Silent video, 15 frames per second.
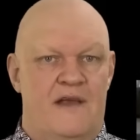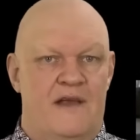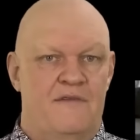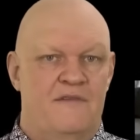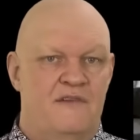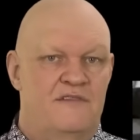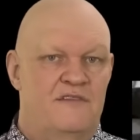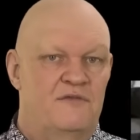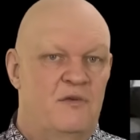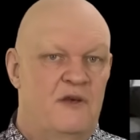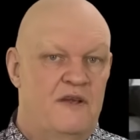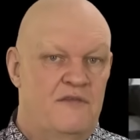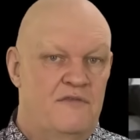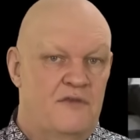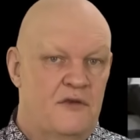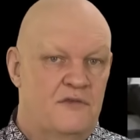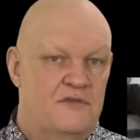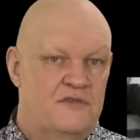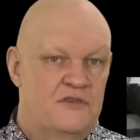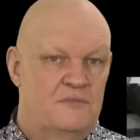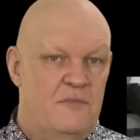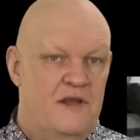And this is where the
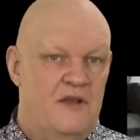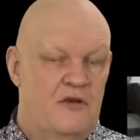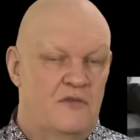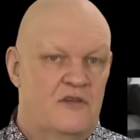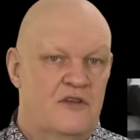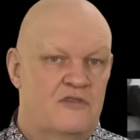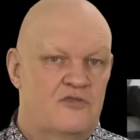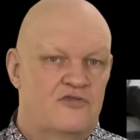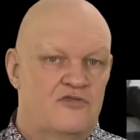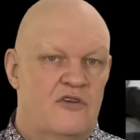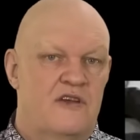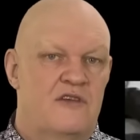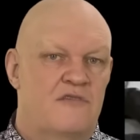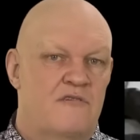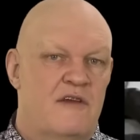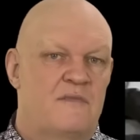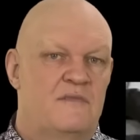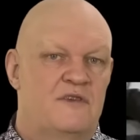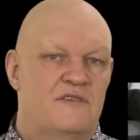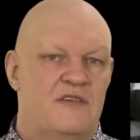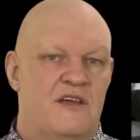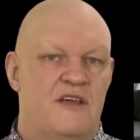focus has been on to try and create
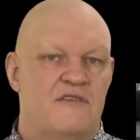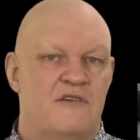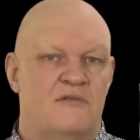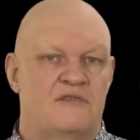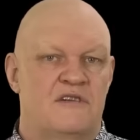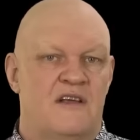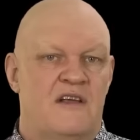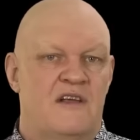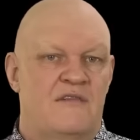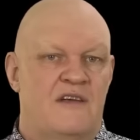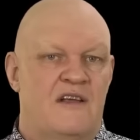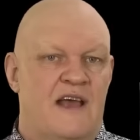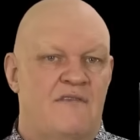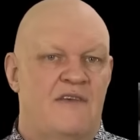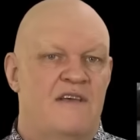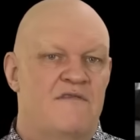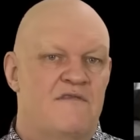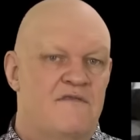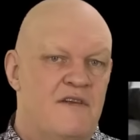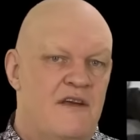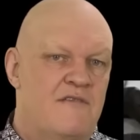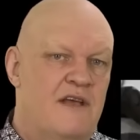materials that have a
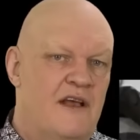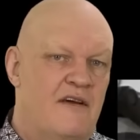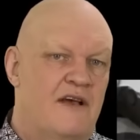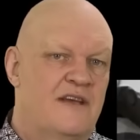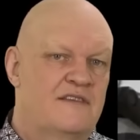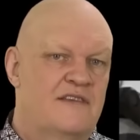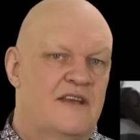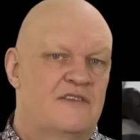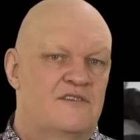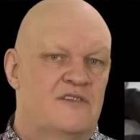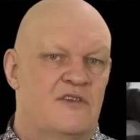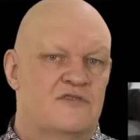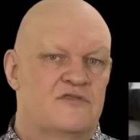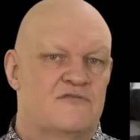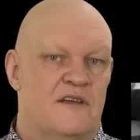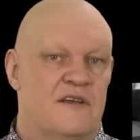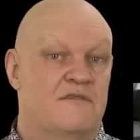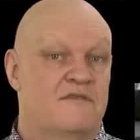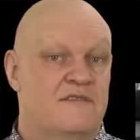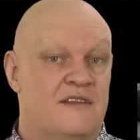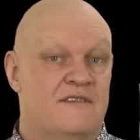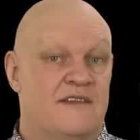very high tensile
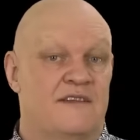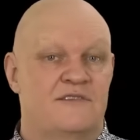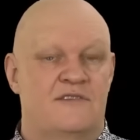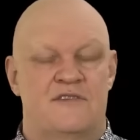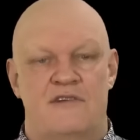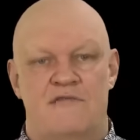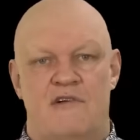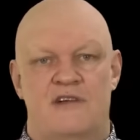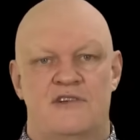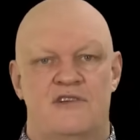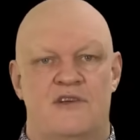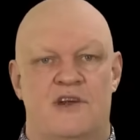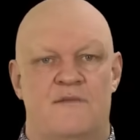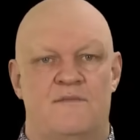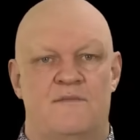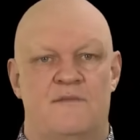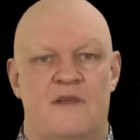strength to density ratio.